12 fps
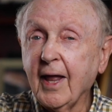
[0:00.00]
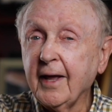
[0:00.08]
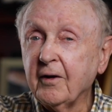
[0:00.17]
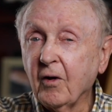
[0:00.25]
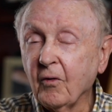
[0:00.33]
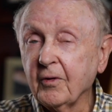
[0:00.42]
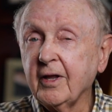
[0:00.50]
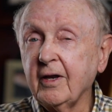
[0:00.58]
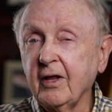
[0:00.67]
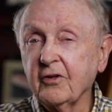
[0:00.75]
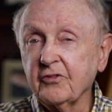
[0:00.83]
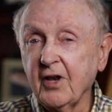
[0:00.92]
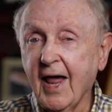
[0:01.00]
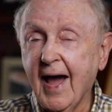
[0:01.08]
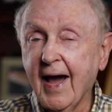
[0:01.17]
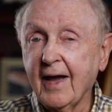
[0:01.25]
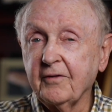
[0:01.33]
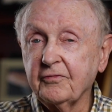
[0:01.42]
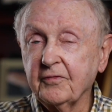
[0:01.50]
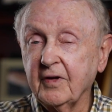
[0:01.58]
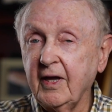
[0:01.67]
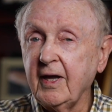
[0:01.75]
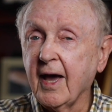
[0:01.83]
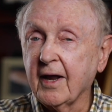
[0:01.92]
Well, later on in his life,
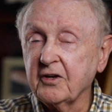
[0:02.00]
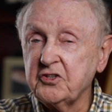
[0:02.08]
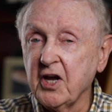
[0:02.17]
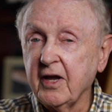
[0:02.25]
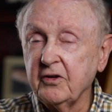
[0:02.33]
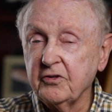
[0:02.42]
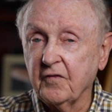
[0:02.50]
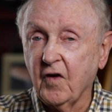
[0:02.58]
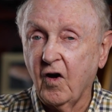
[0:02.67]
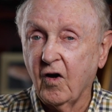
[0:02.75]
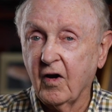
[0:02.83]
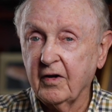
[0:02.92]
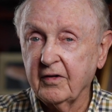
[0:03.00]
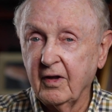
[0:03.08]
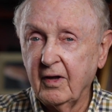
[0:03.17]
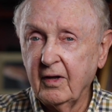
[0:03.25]
he had a change of heart.